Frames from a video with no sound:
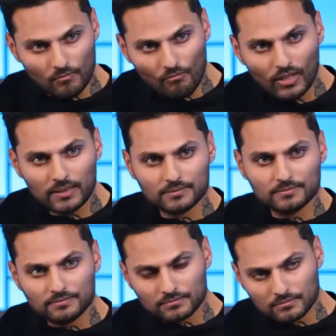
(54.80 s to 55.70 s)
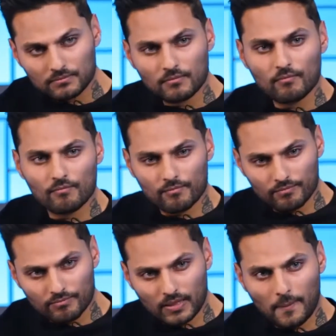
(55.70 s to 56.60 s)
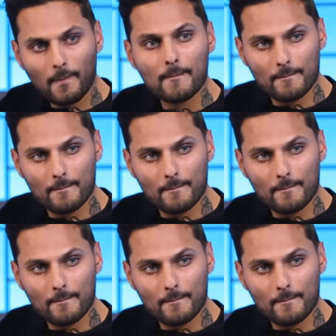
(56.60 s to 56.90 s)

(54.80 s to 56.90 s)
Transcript: people have this sense that something